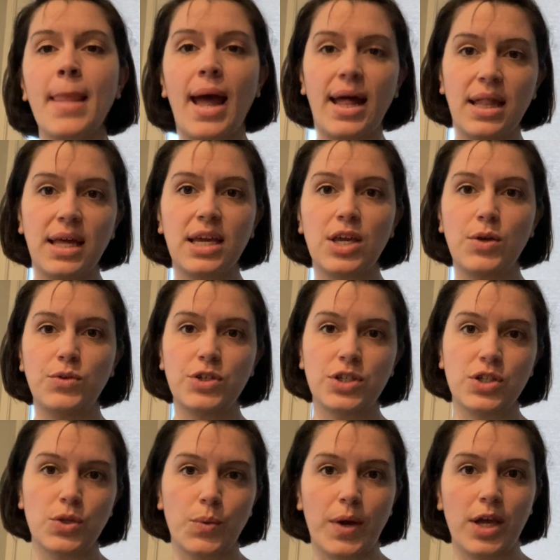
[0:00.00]
I like you
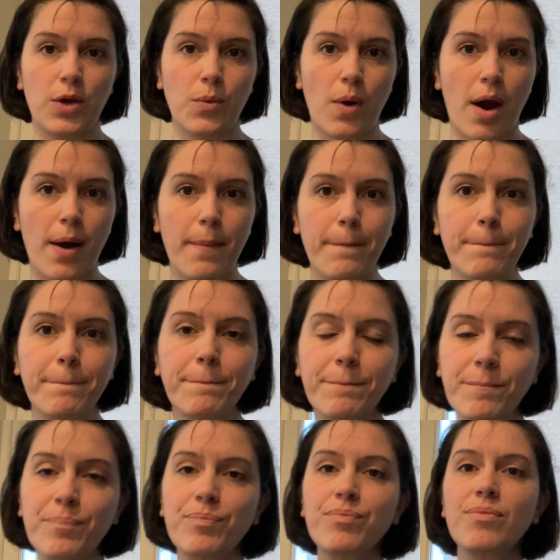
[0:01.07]
just the way you are.
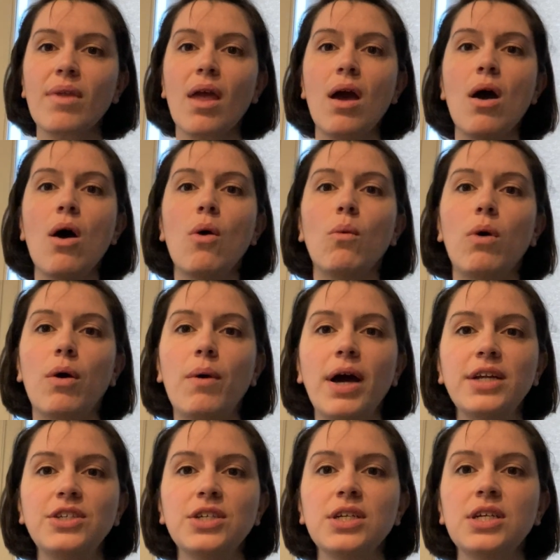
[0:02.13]
Well,
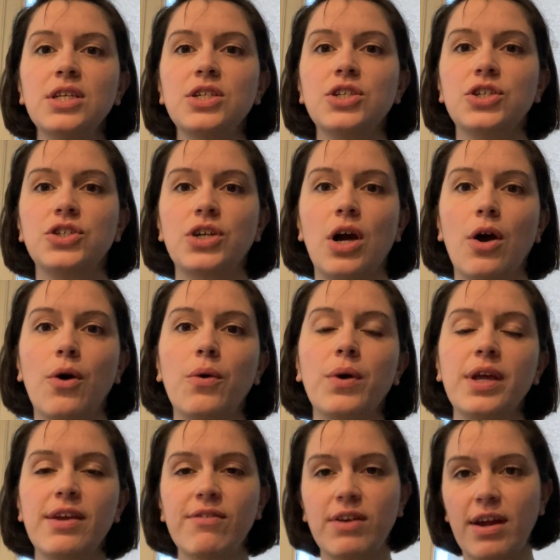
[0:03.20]
watching his show,
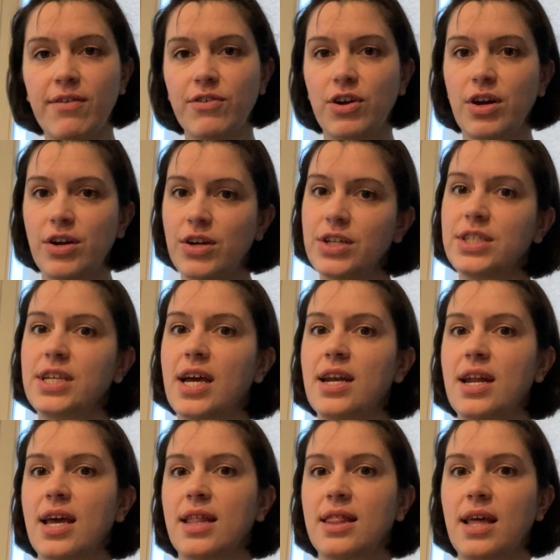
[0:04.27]
even after
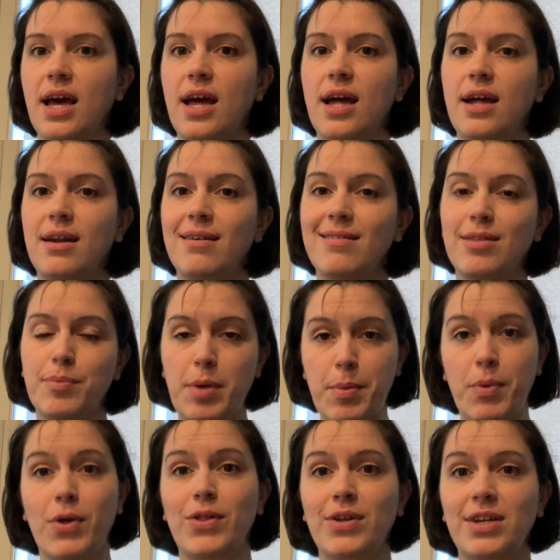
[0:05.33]
understanding that the
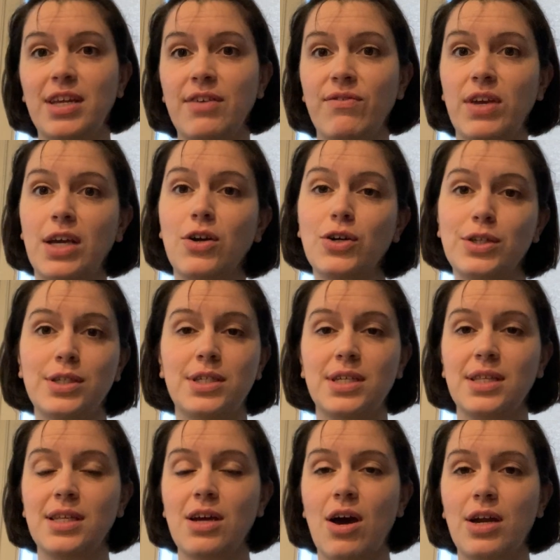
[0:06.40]
people on the TV couldn't see
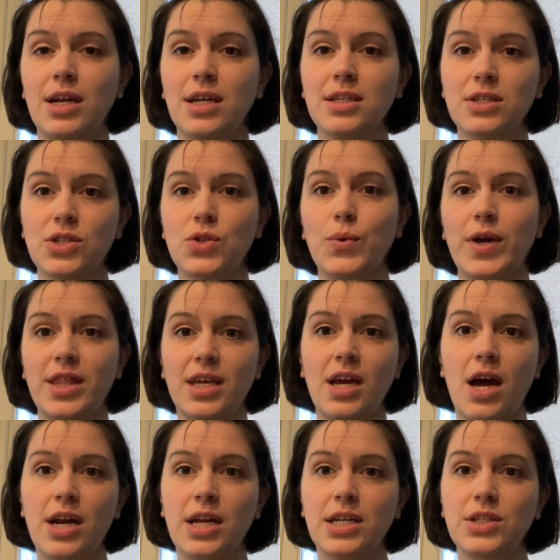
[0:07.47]
the audience the way the
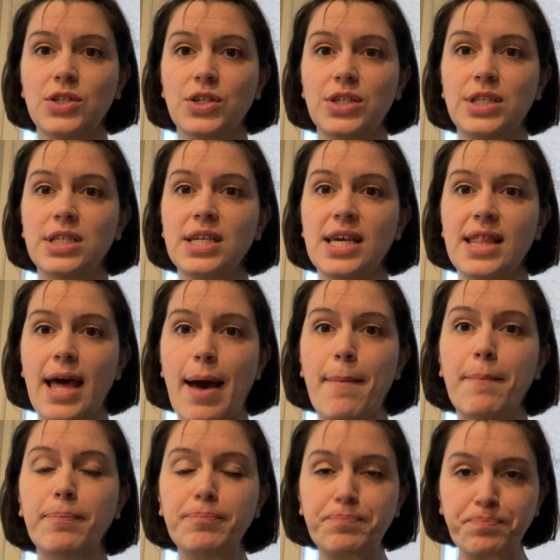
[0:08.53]
audience could see
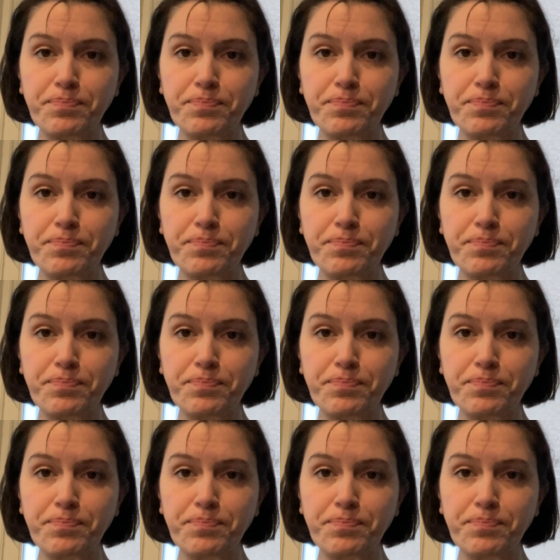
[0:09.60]
them,